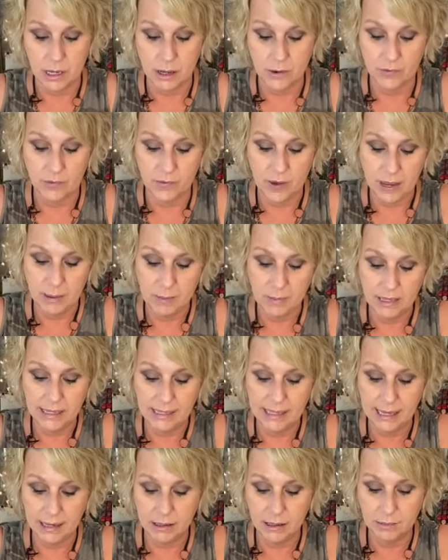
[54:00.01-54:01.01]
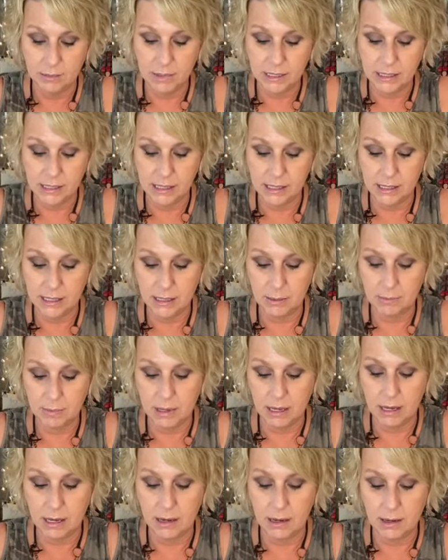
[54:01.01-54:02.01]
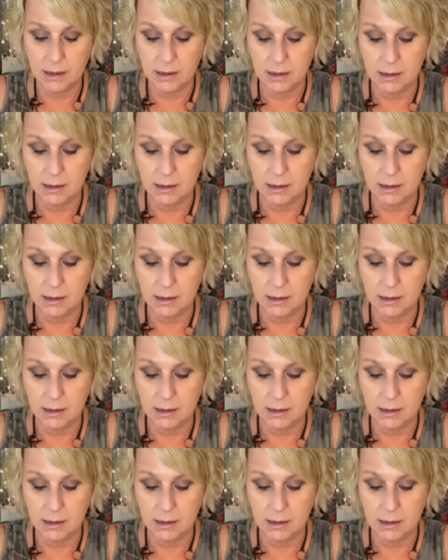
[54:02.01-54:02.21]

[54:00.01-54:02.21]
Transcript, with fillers: a family down in Mississippi